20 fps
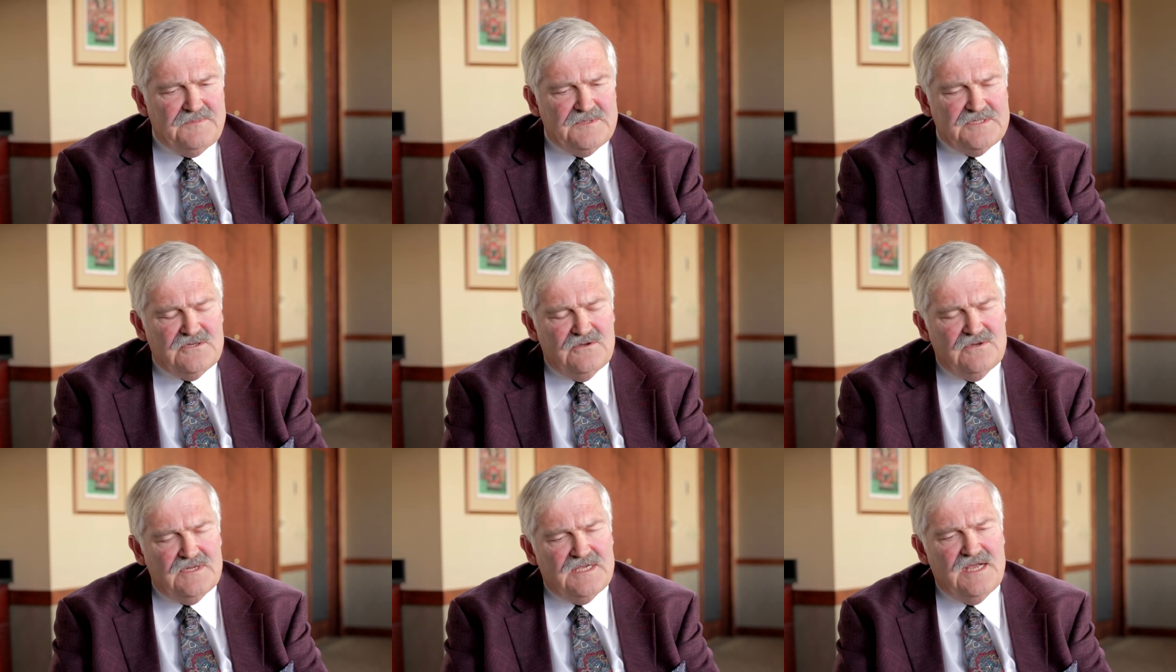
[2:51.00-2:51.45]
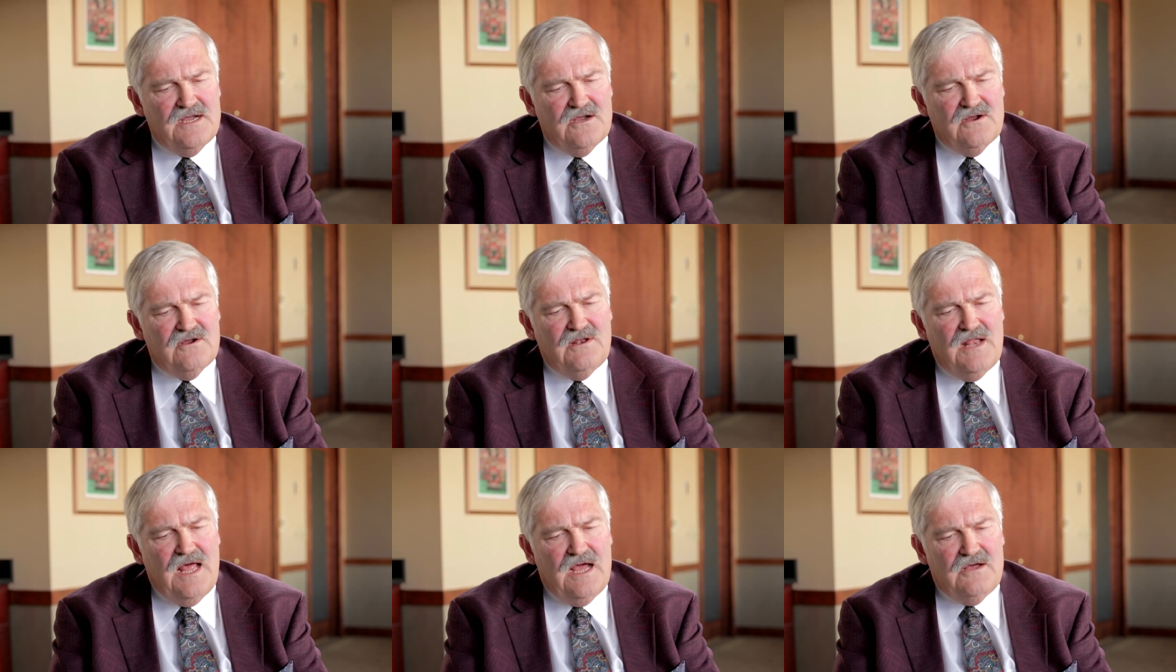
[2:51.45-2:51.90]
episode of
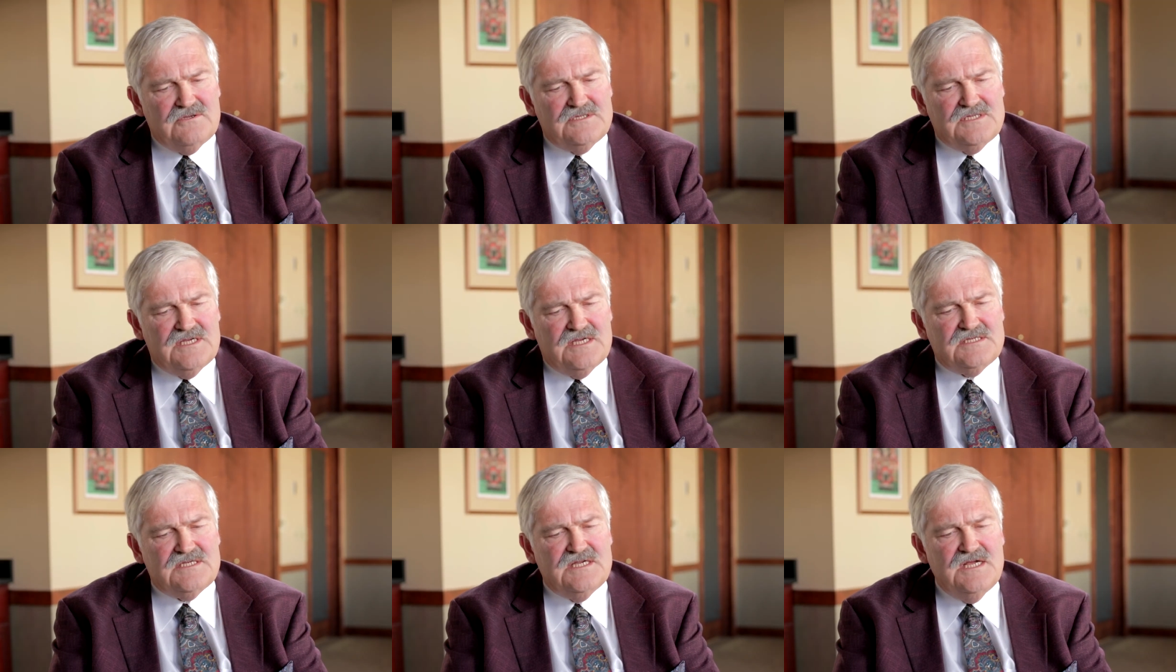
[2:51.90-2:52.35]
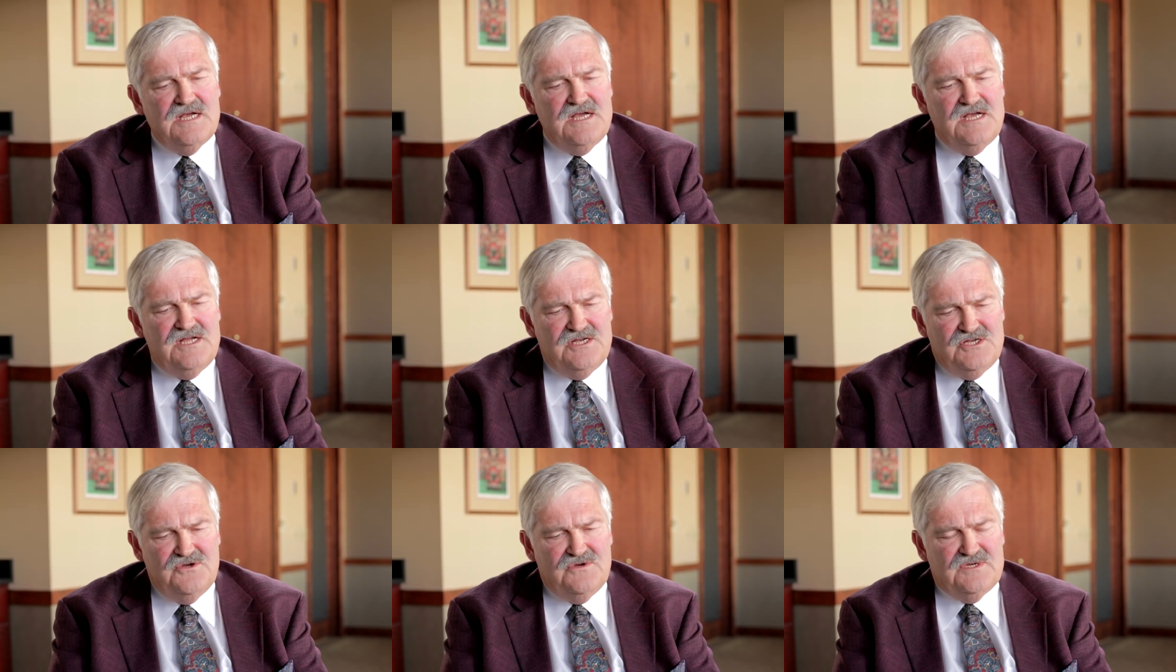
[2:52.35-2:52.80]
care allows us
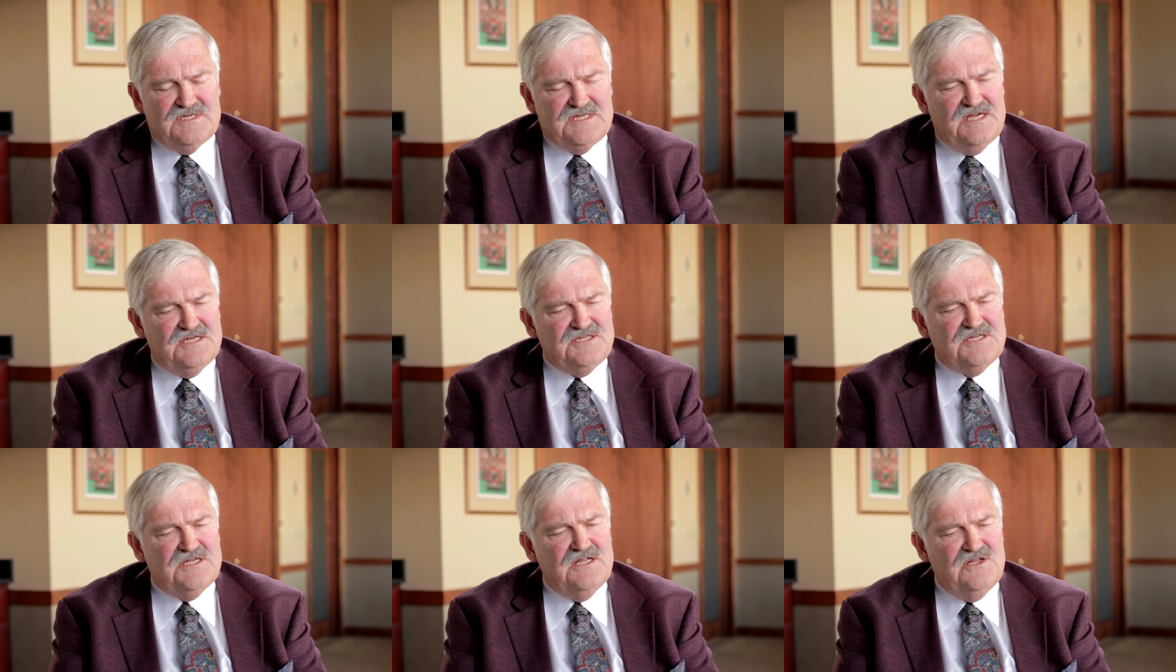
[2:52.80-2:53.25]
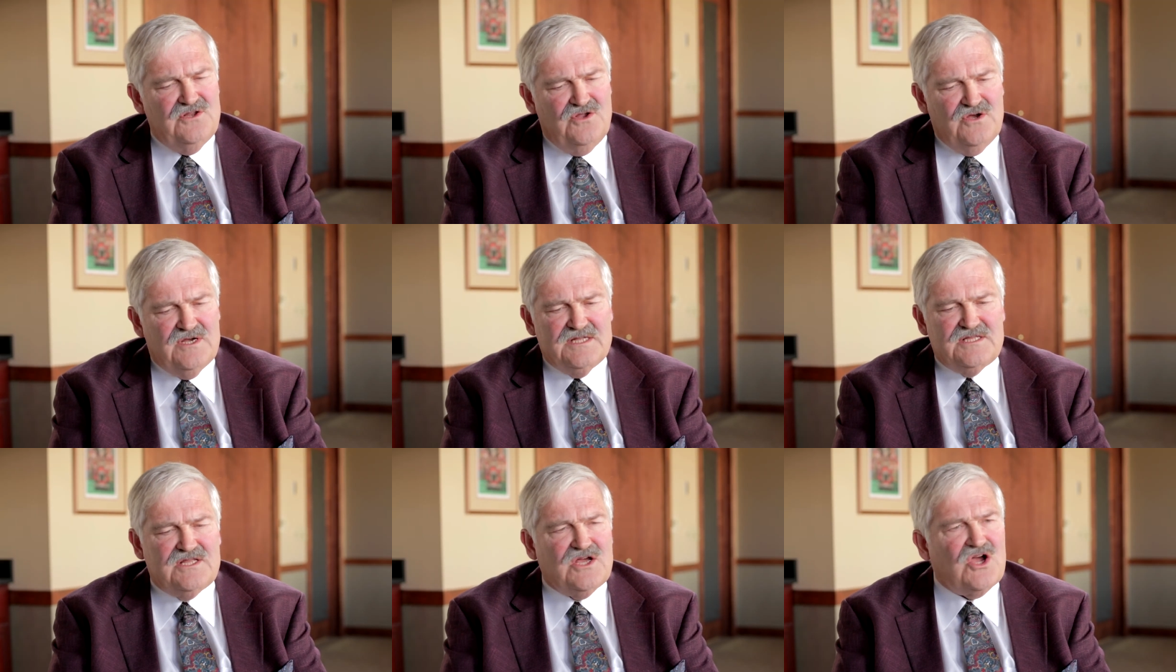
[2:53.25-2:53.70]
to essentially
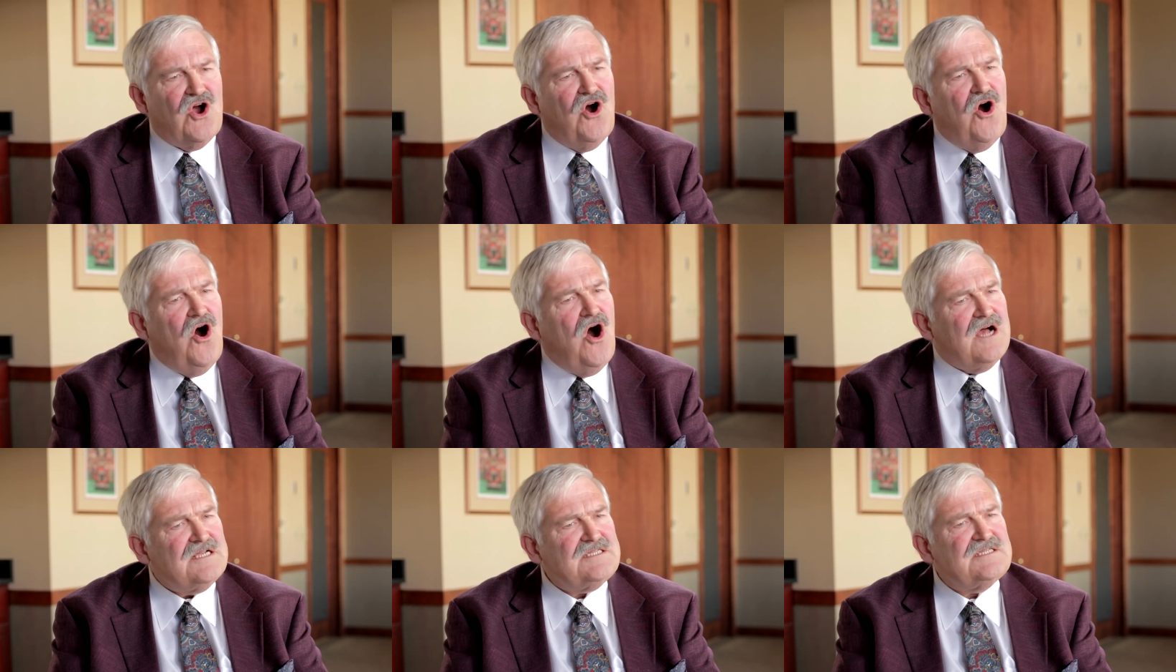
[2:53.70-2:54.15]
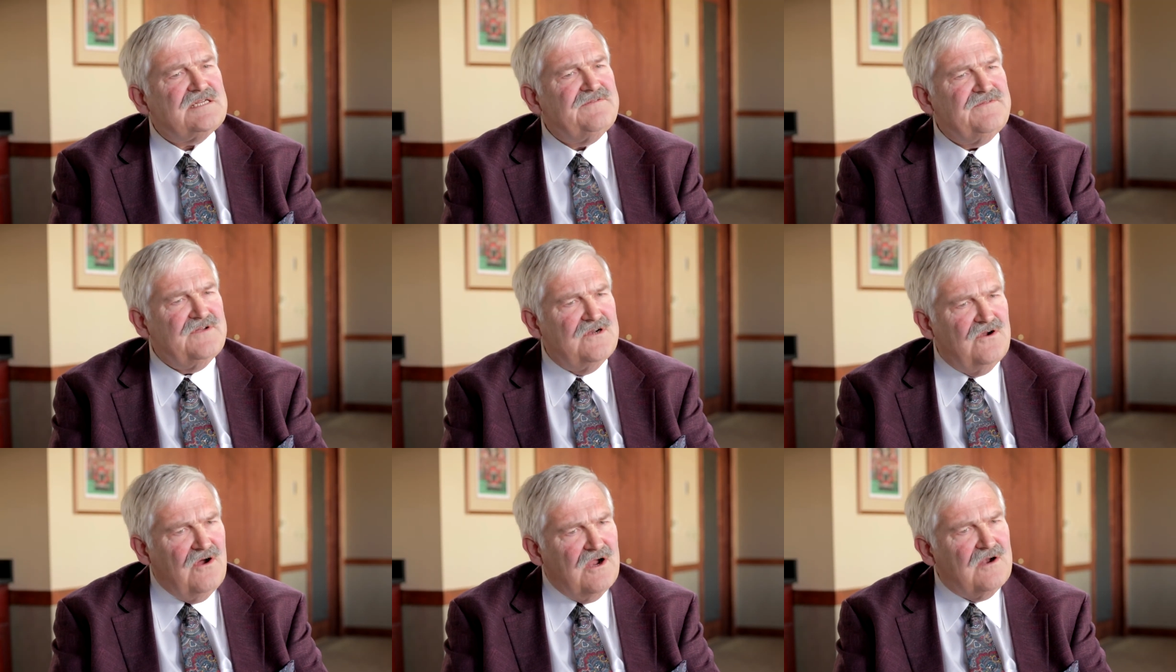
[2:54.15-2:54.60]
look at the cost
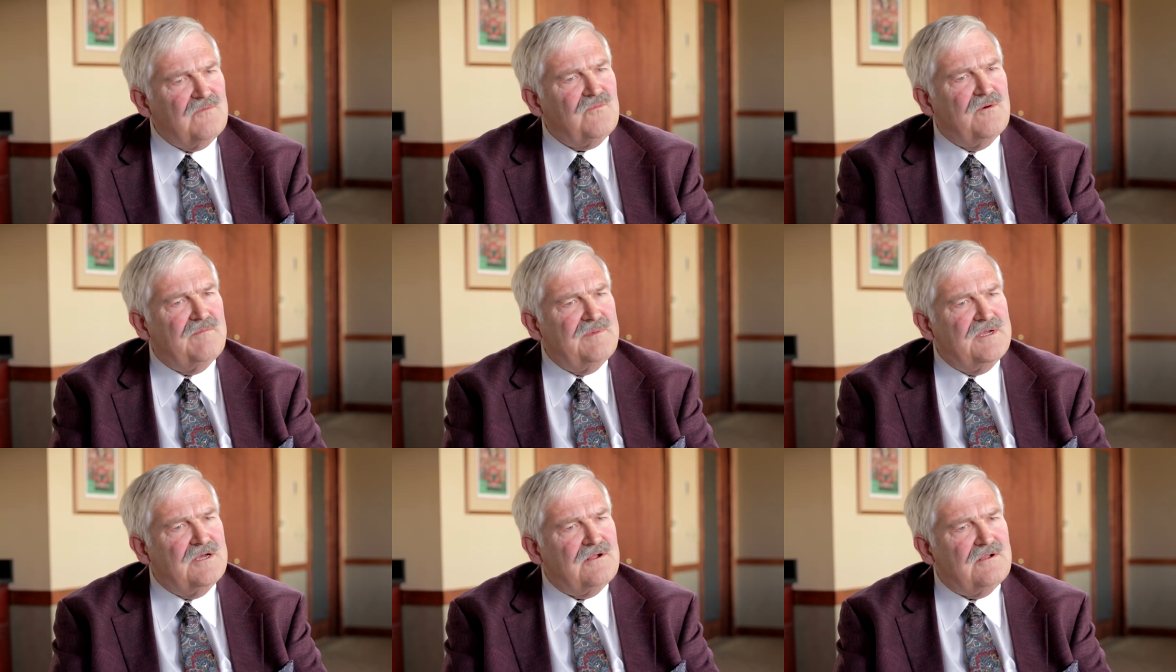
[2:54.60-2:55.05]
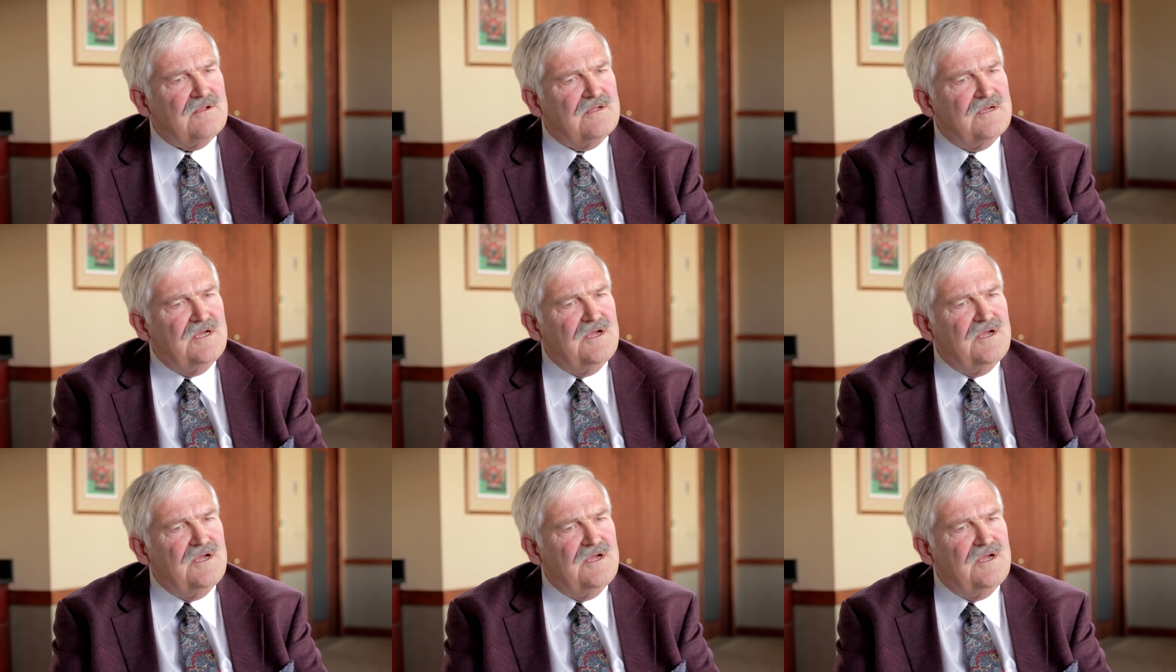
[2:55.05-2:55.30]
of an automobile